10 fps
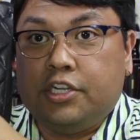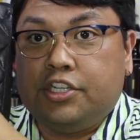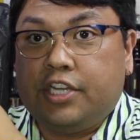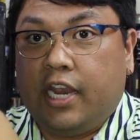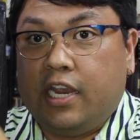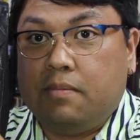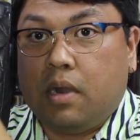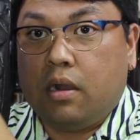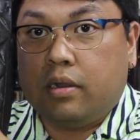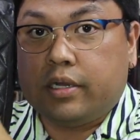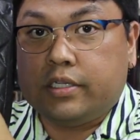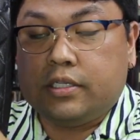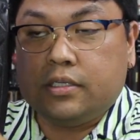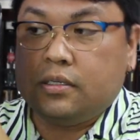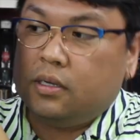chain
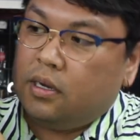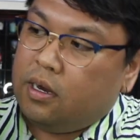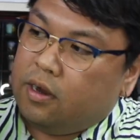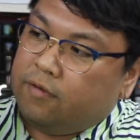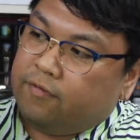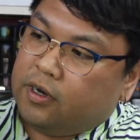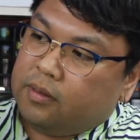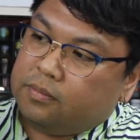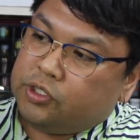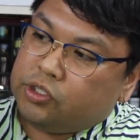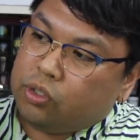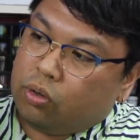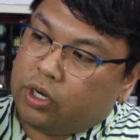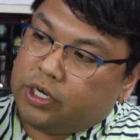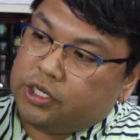marks from
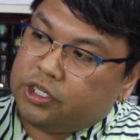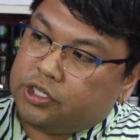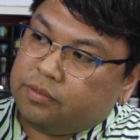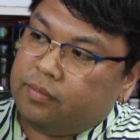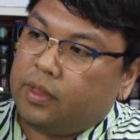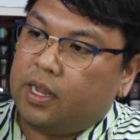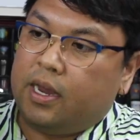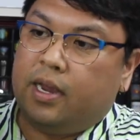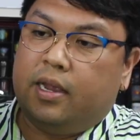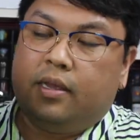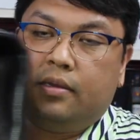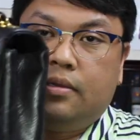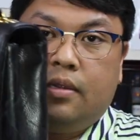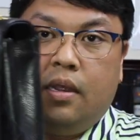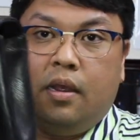storage, and